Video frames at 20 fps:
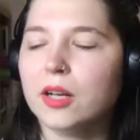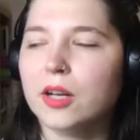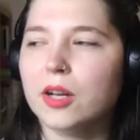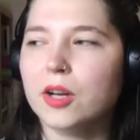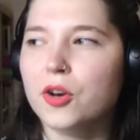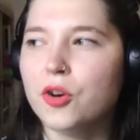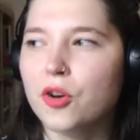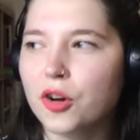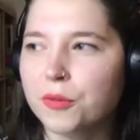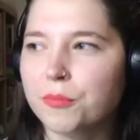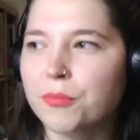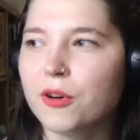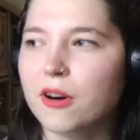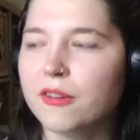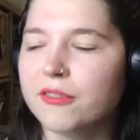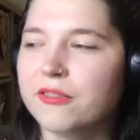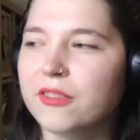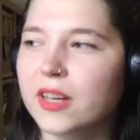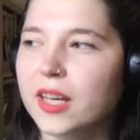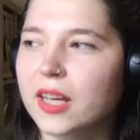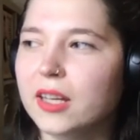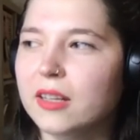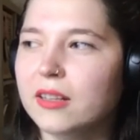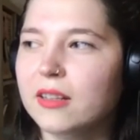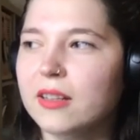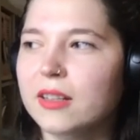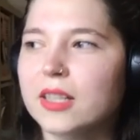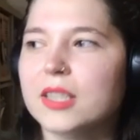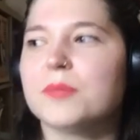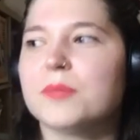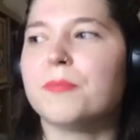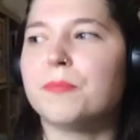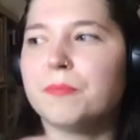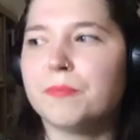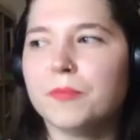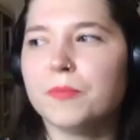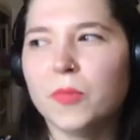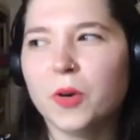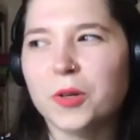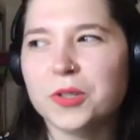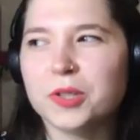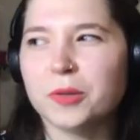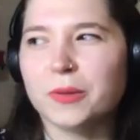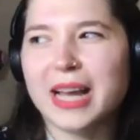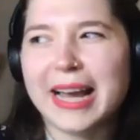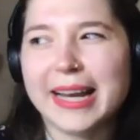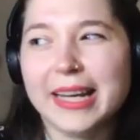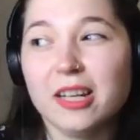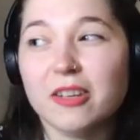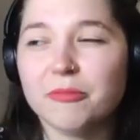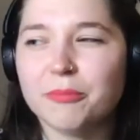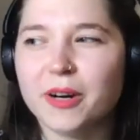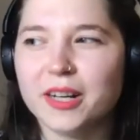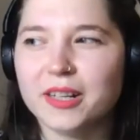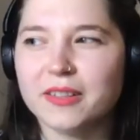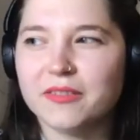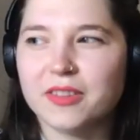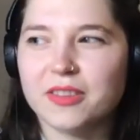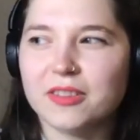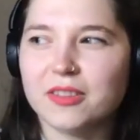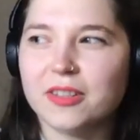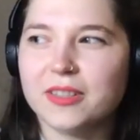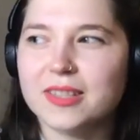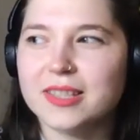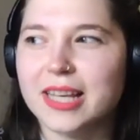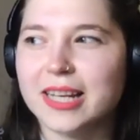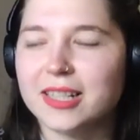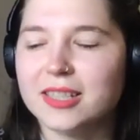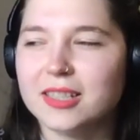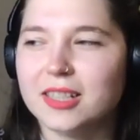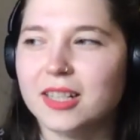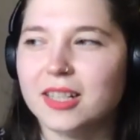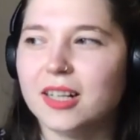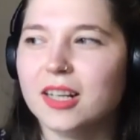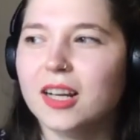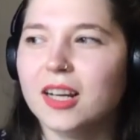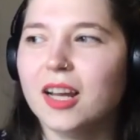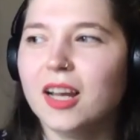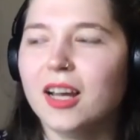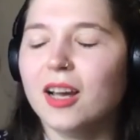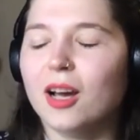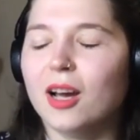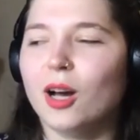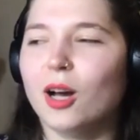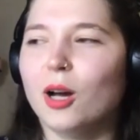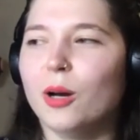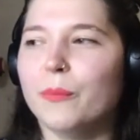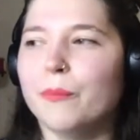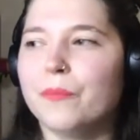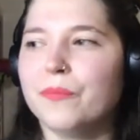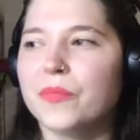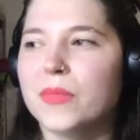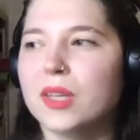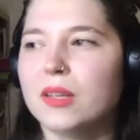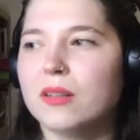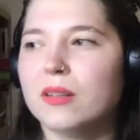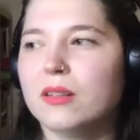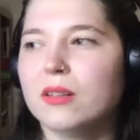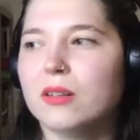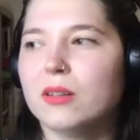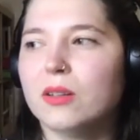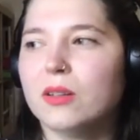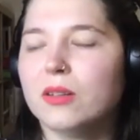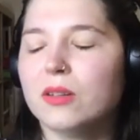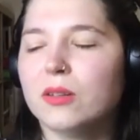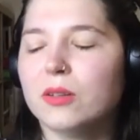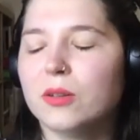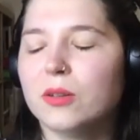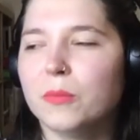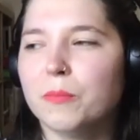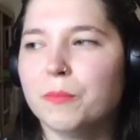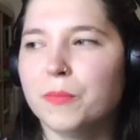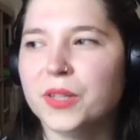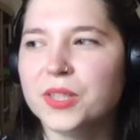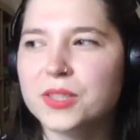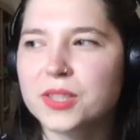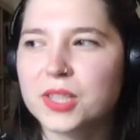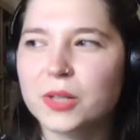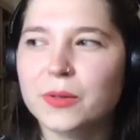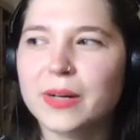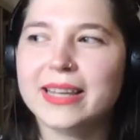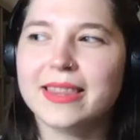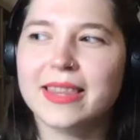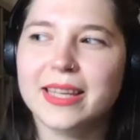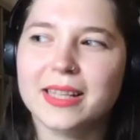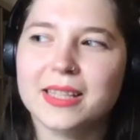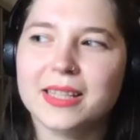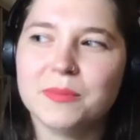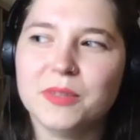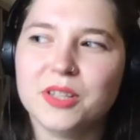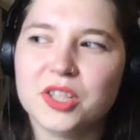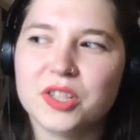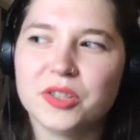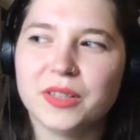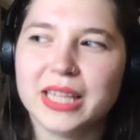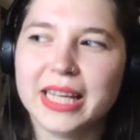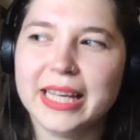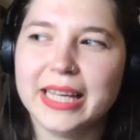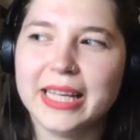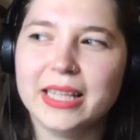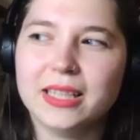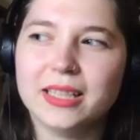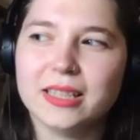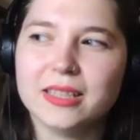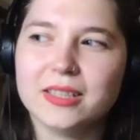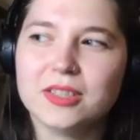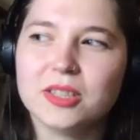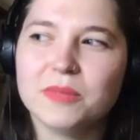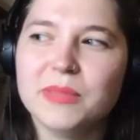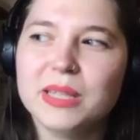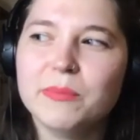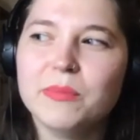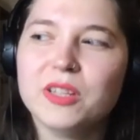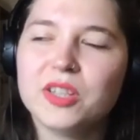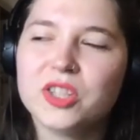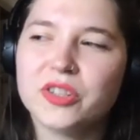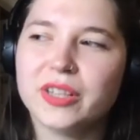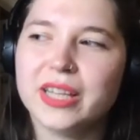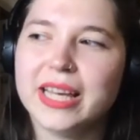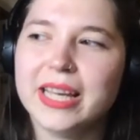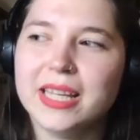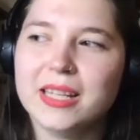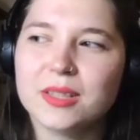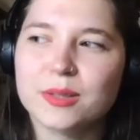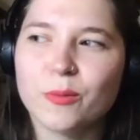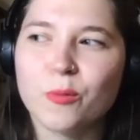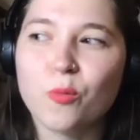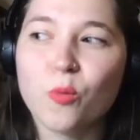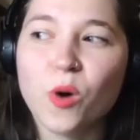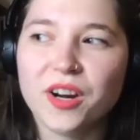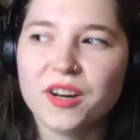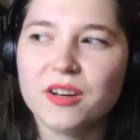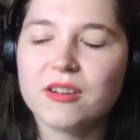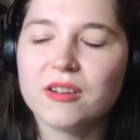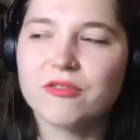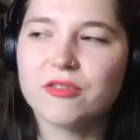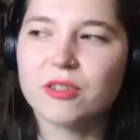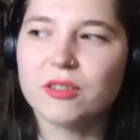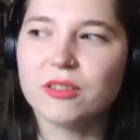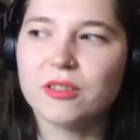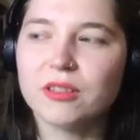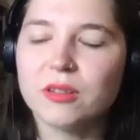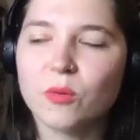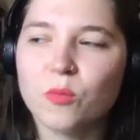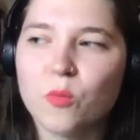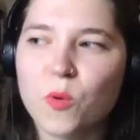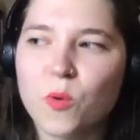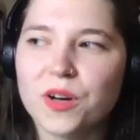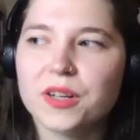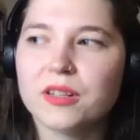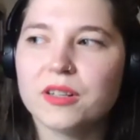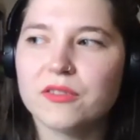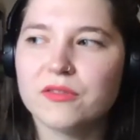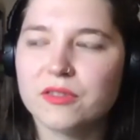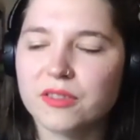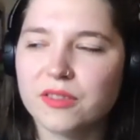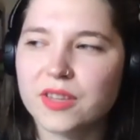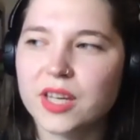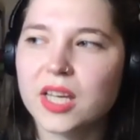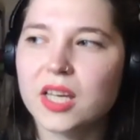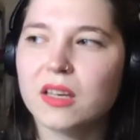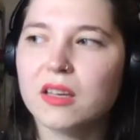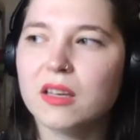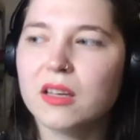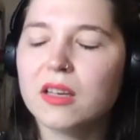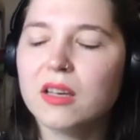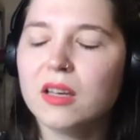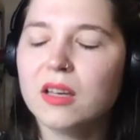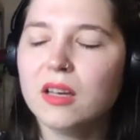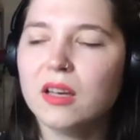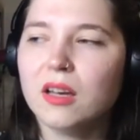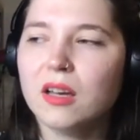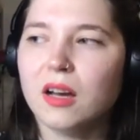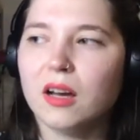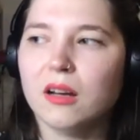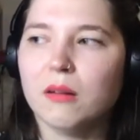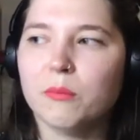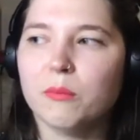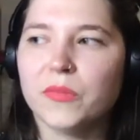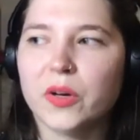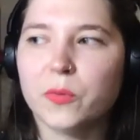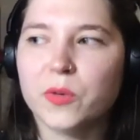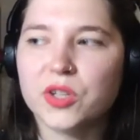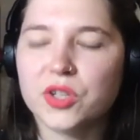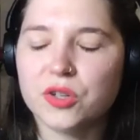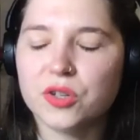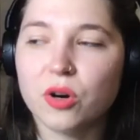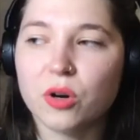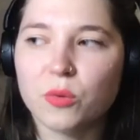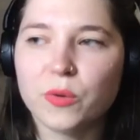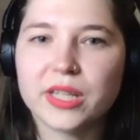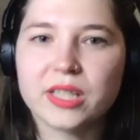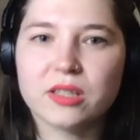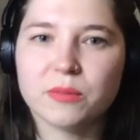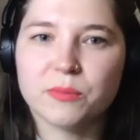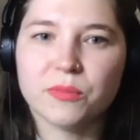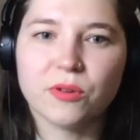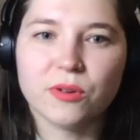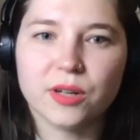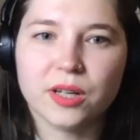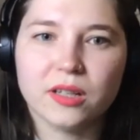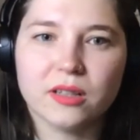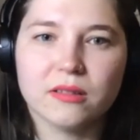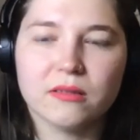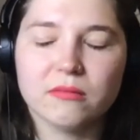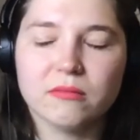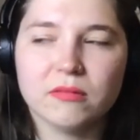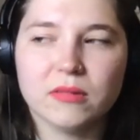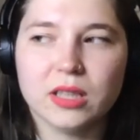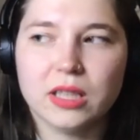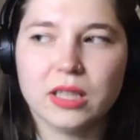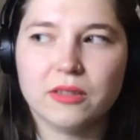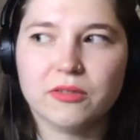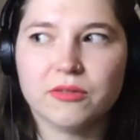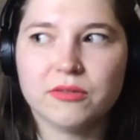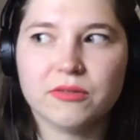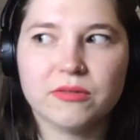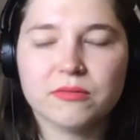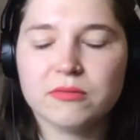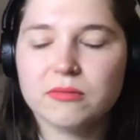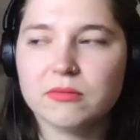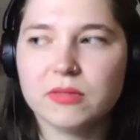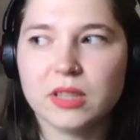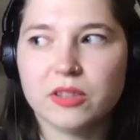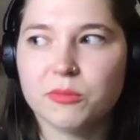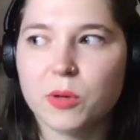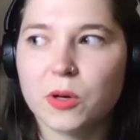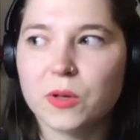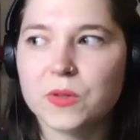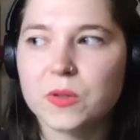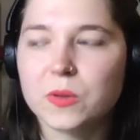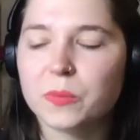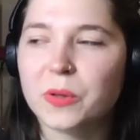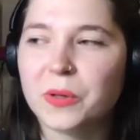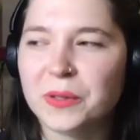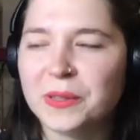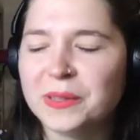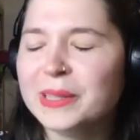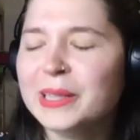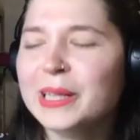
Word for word: nonprofit is also kind of part of the third sector. Um, but so I think is mutual aid. And to me, mutual aid is a wonderful, wonderful thing um, that we should always support if if possible.